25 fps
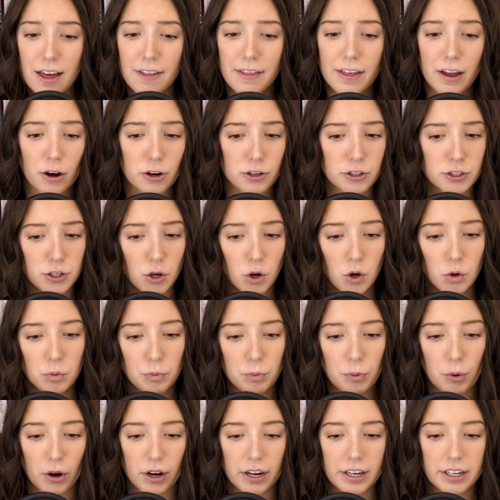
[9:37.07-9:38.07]
They are so
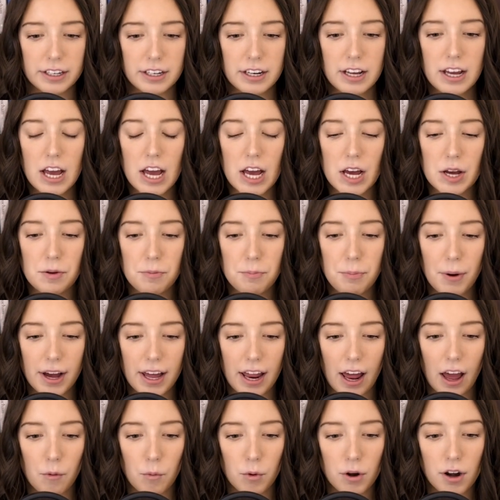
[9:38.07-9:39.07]
important,
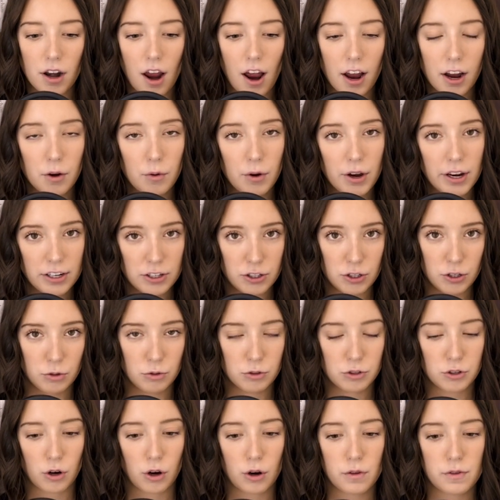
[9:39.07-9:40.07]
but we're not going to
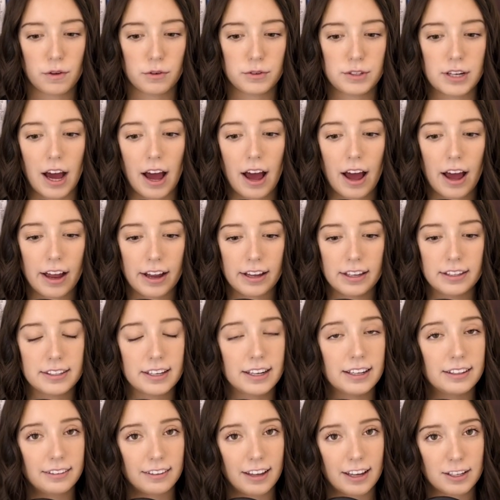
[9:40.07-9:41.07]
turn the tides
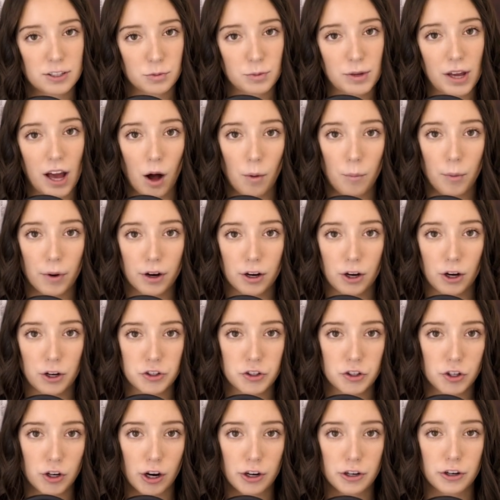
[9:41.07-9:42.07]
unless we help our
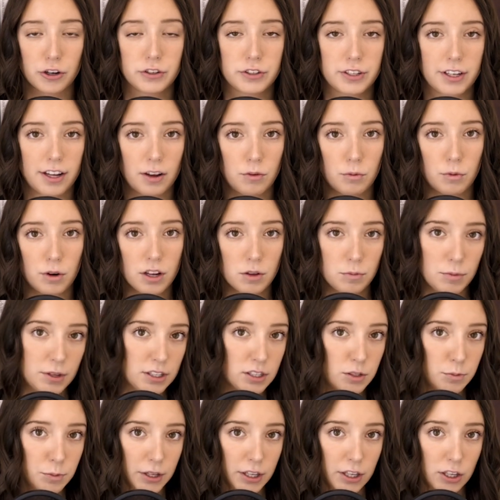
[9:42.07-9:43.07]
culture understand what it
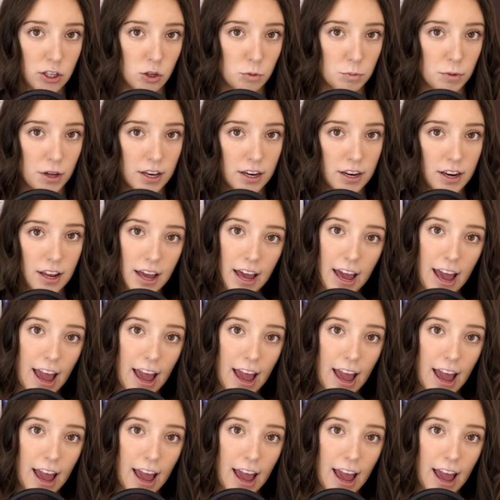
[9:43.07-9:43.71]
means to be human.